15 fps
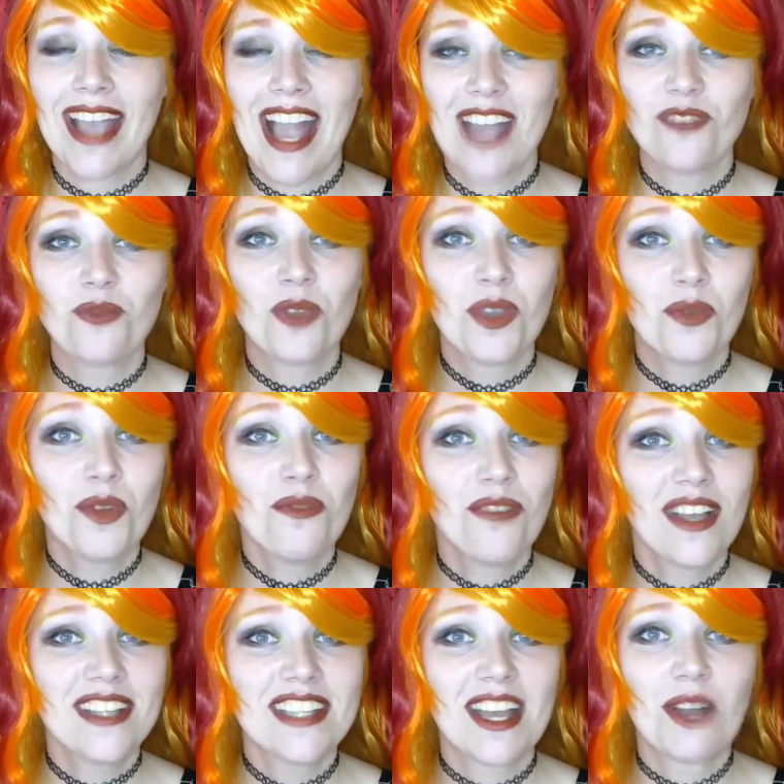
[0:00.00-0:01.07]
and we will
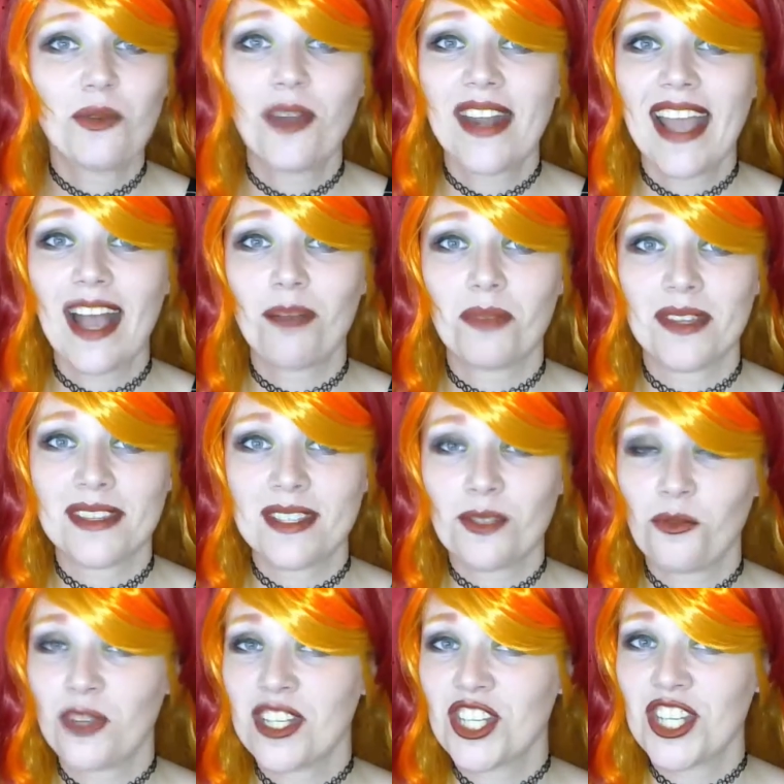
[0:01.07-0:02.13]
find out what happens
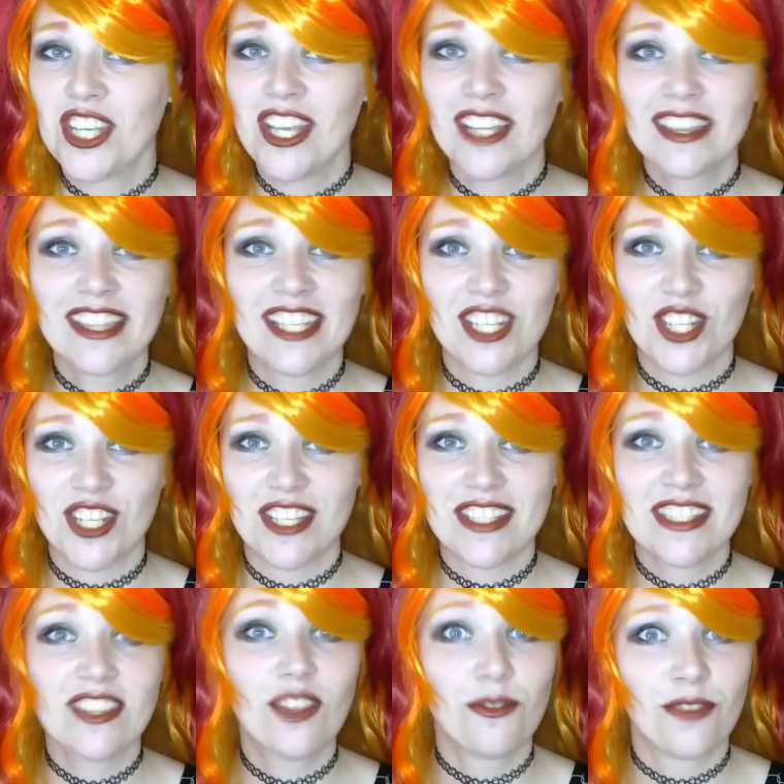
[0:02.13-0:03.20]
when she
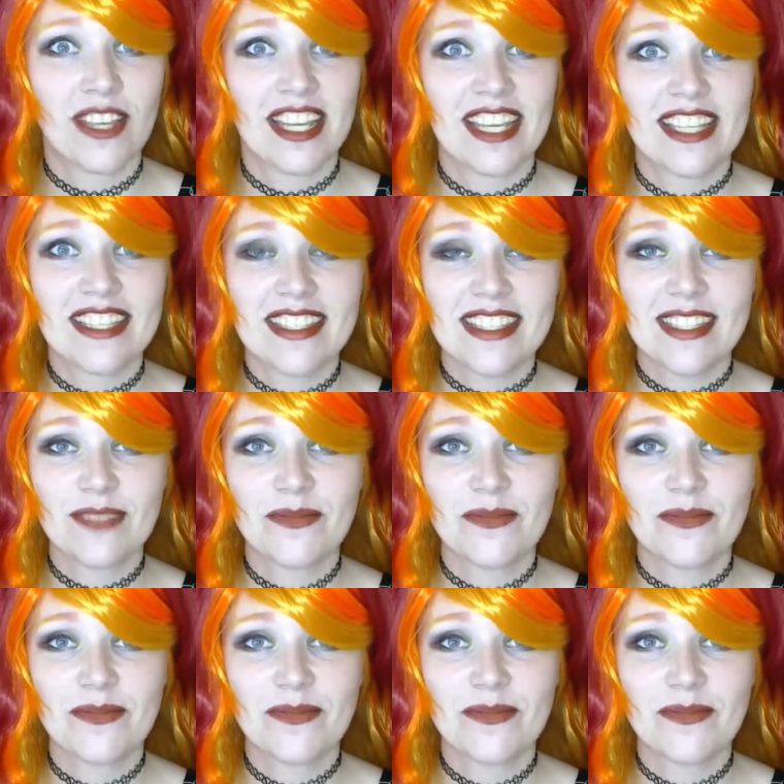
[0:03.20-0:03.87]
unleashes the Phoenix.